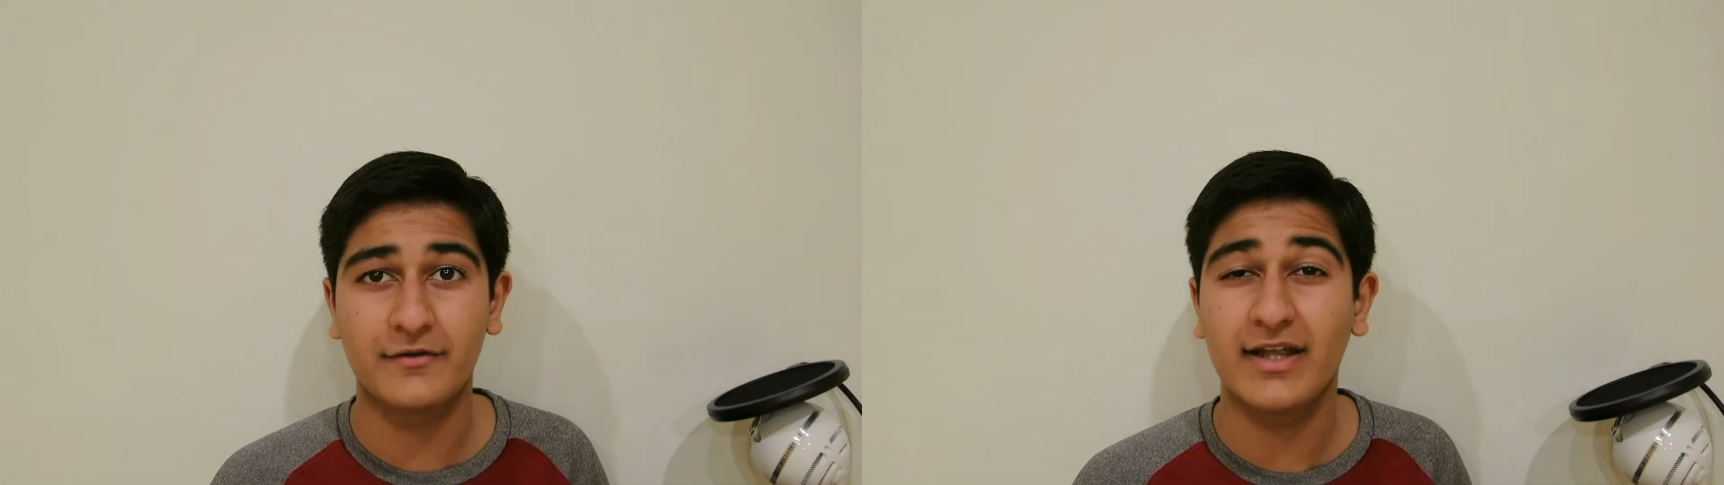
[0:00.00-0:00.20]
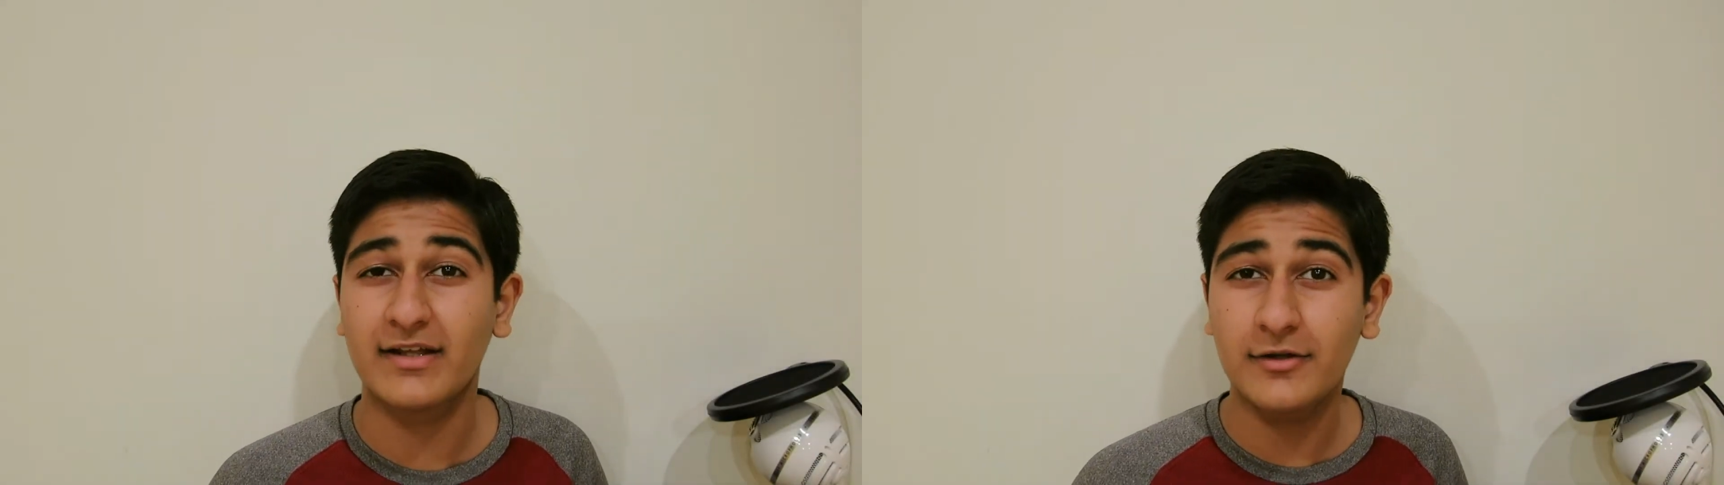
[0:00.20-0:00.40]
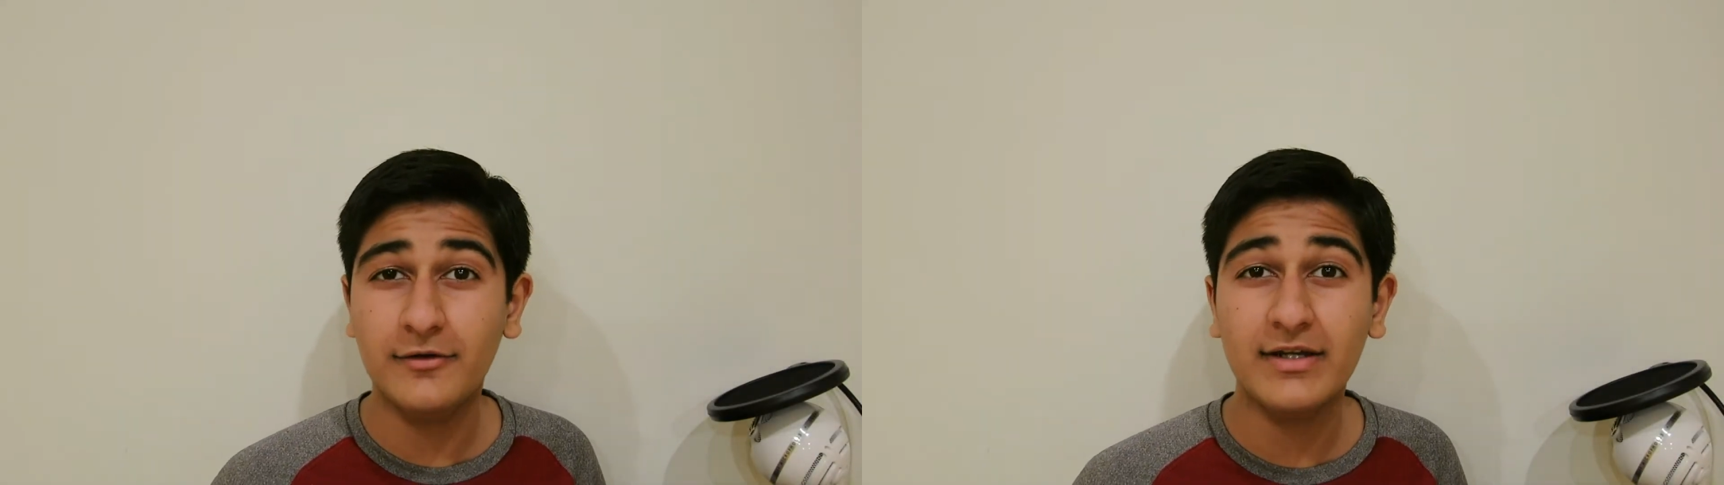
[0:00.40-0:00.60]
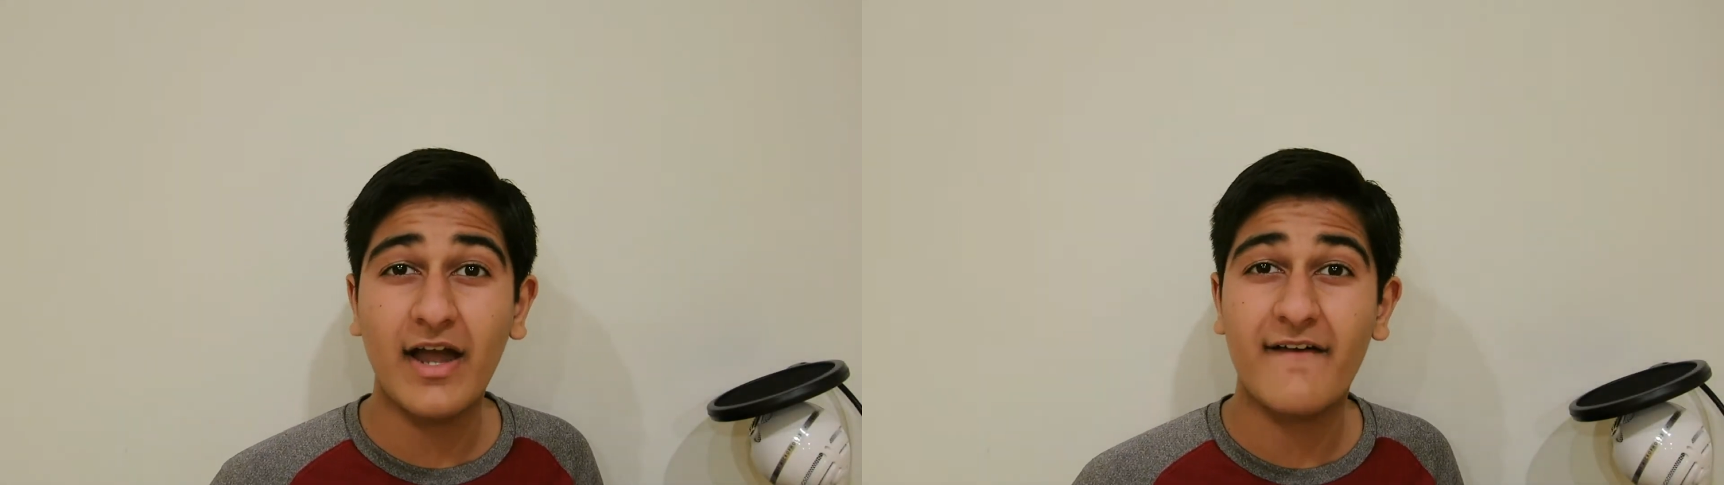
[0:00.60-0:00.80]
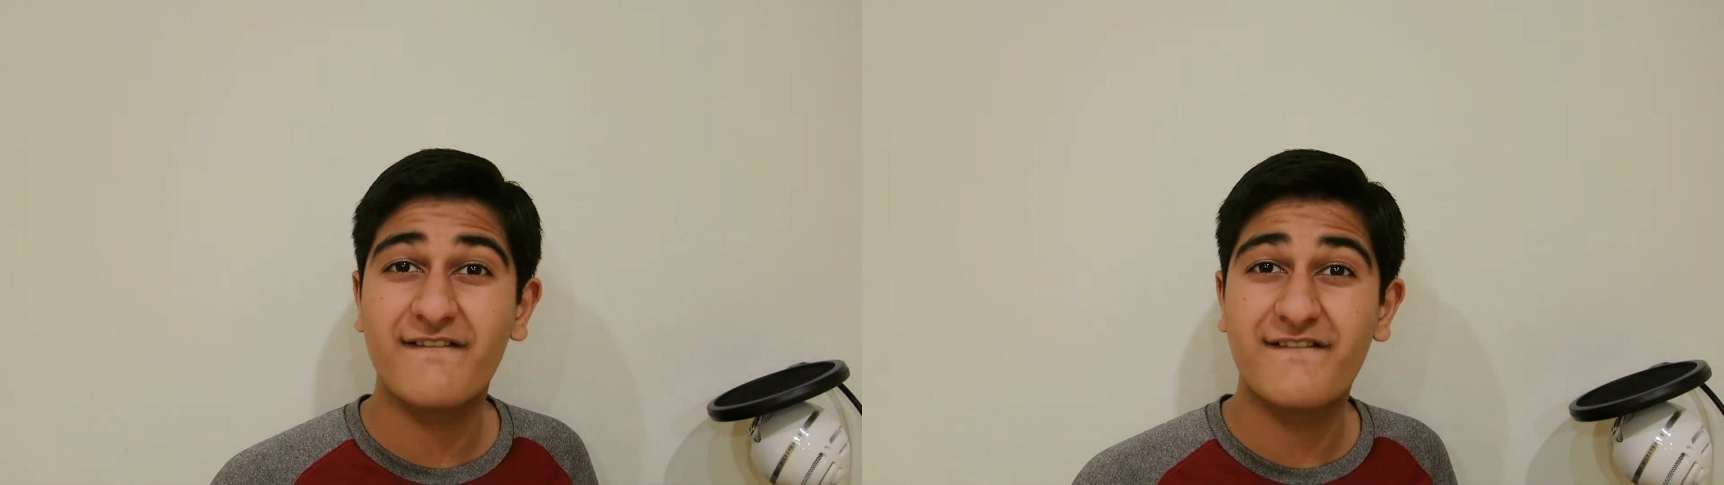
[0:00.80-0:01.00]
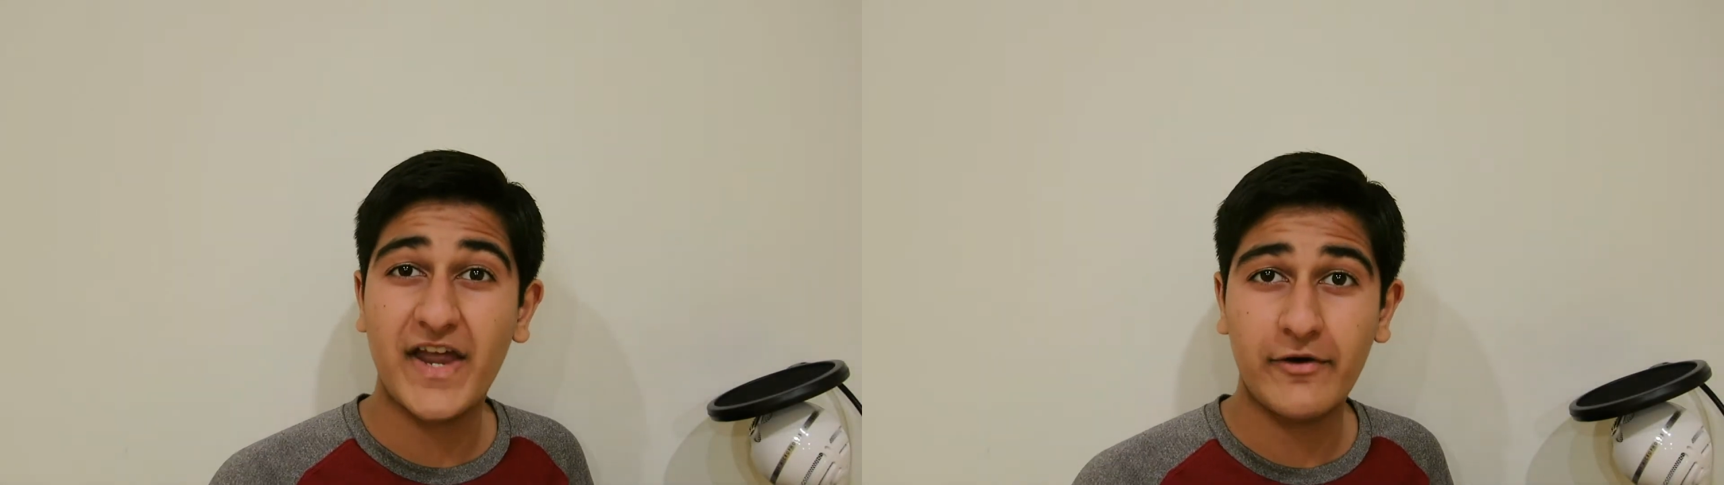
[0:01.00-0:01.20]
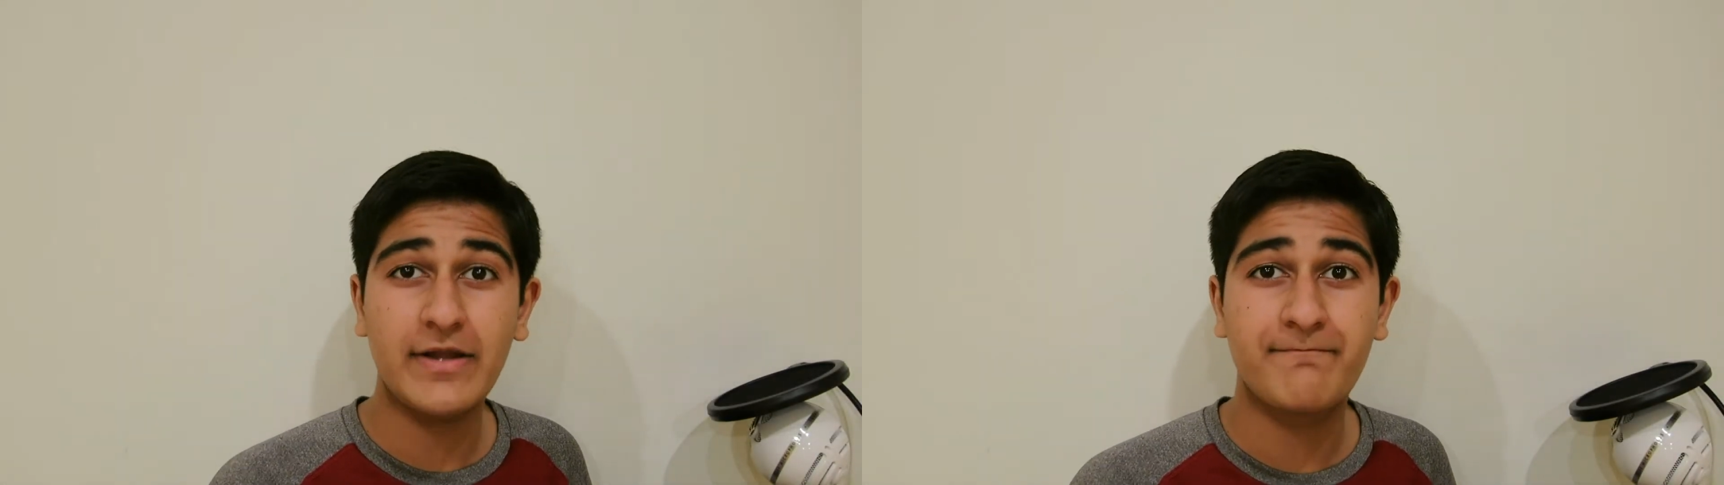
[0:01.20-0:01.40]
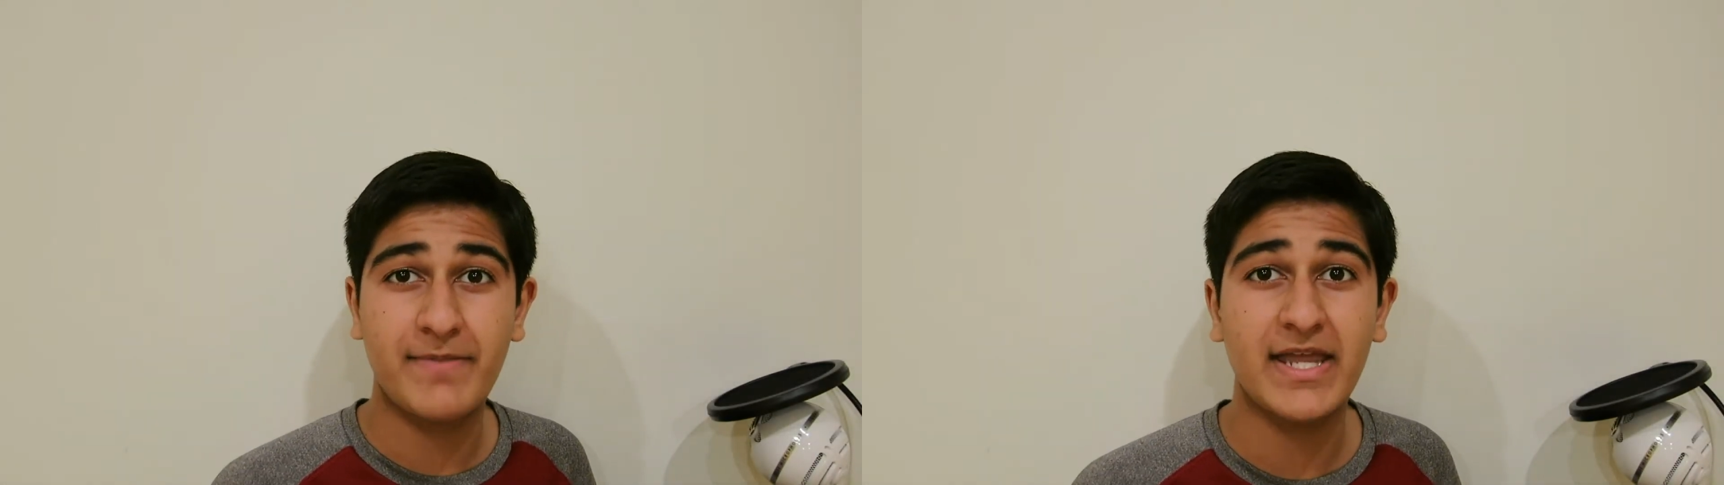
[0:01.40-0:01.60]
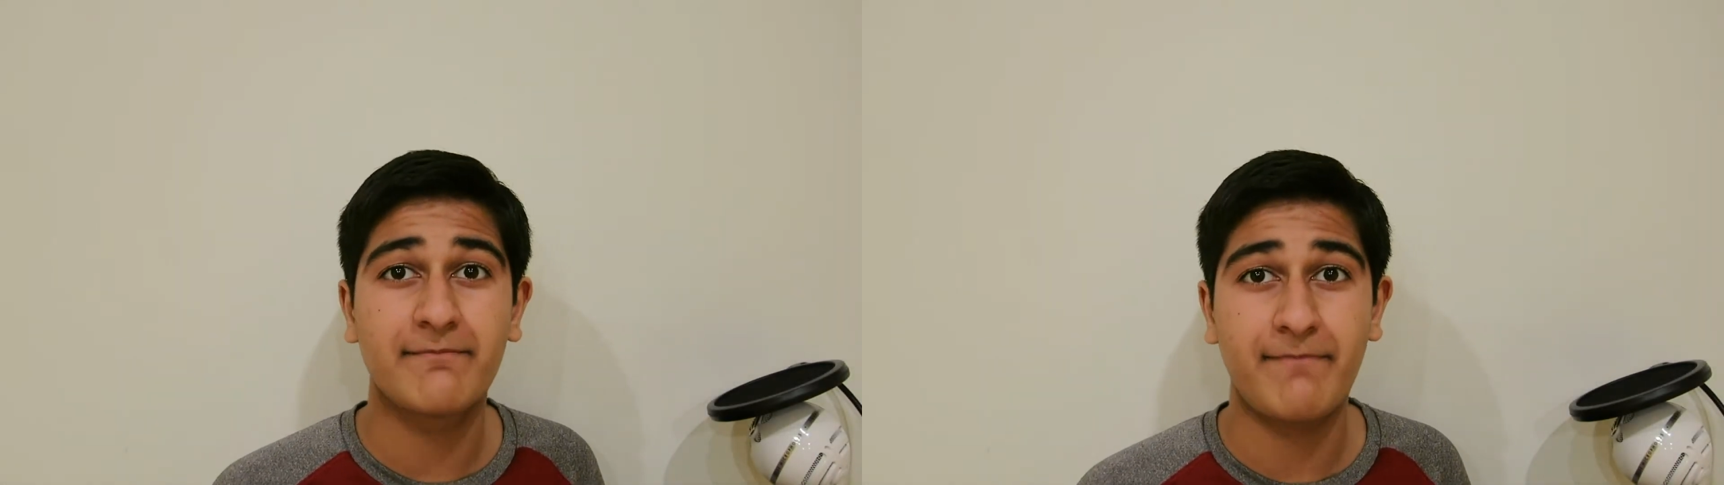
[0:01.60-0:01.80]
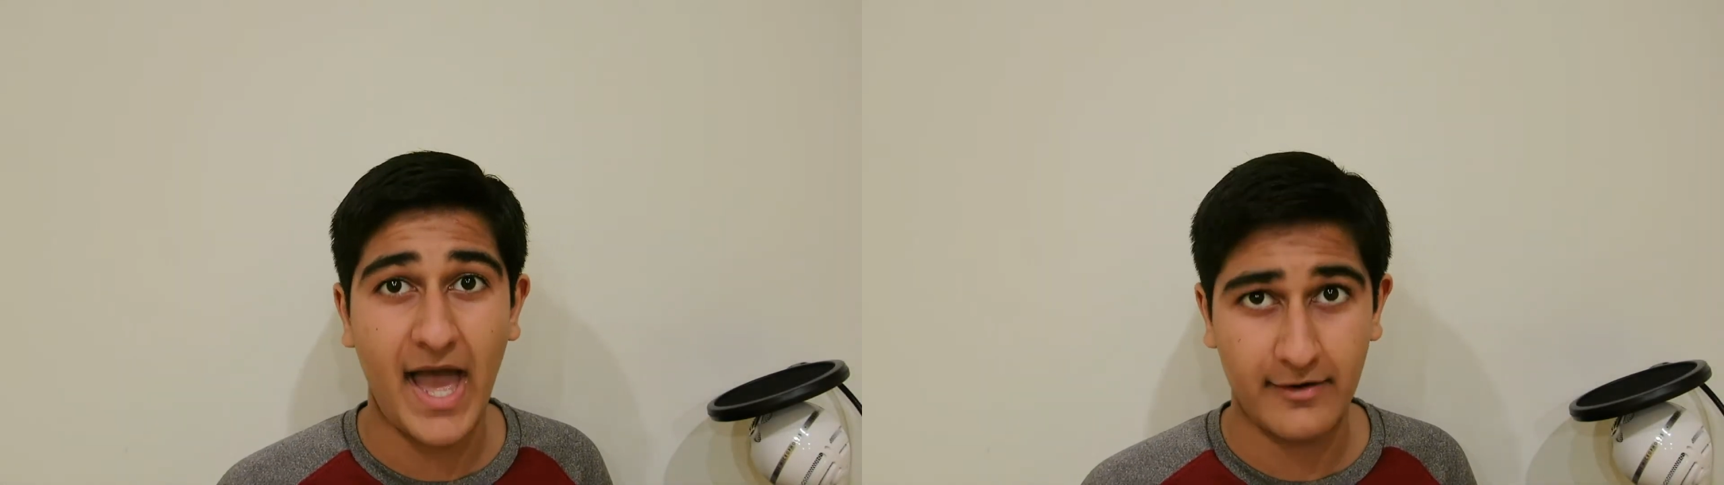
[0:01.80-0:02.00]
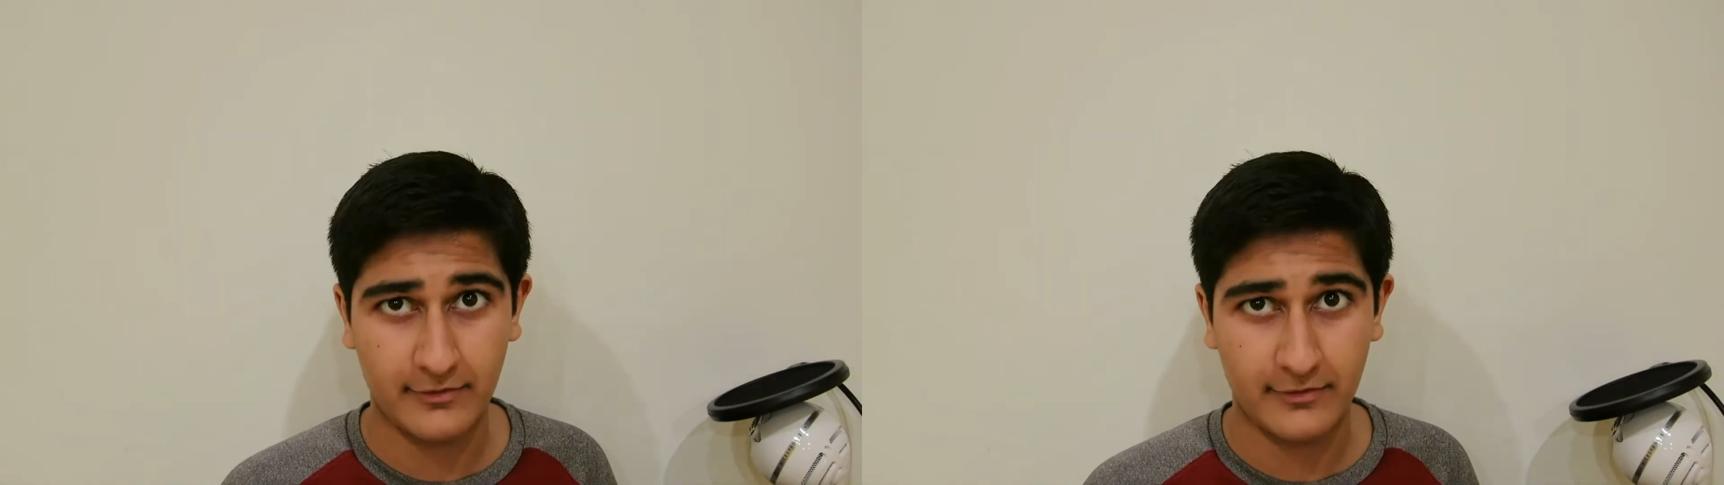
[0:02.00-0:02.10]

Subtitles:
including a very big battery.